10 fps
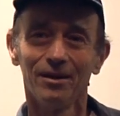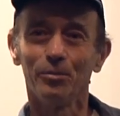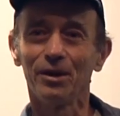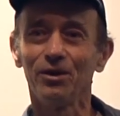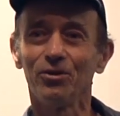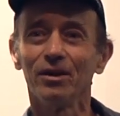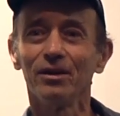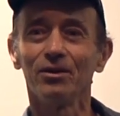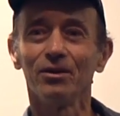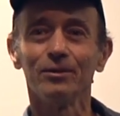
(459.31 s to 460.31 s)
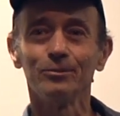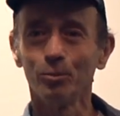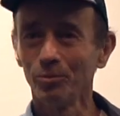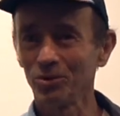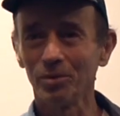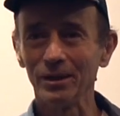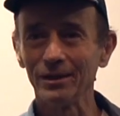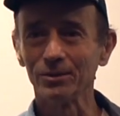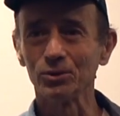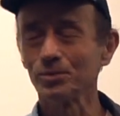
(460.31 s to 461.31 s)
money to hire somebody
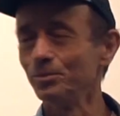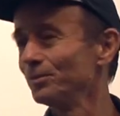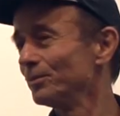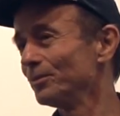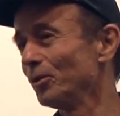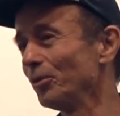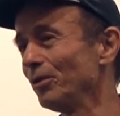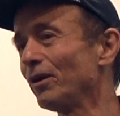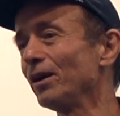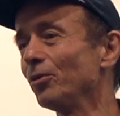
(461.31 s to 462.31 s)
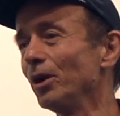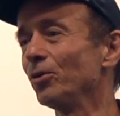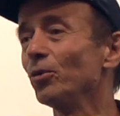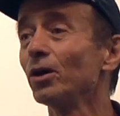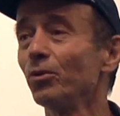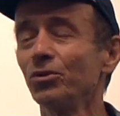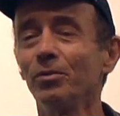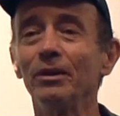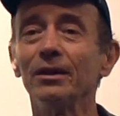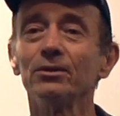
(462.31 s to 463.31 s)
else, or we find a way to work with
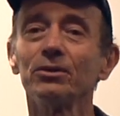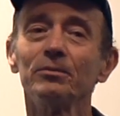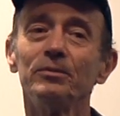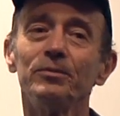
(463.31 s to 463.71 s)
somebody else